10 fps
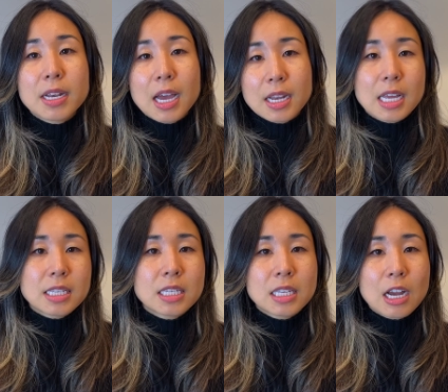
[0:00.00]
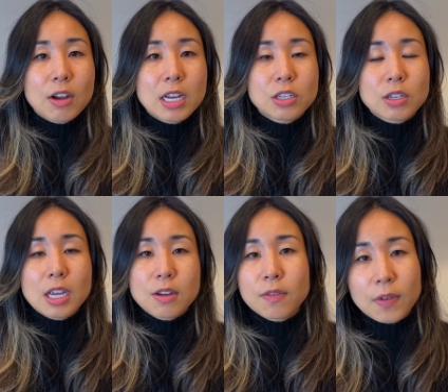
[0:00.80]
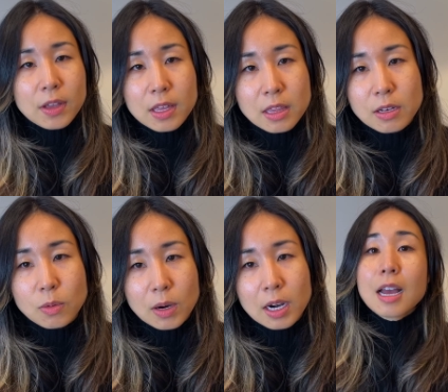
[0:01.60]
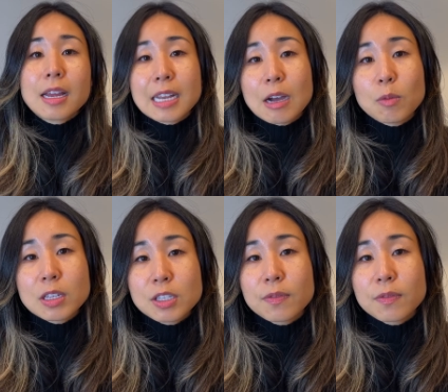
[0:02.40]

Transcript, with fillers: but not necessary to get your foot in the door. Now, once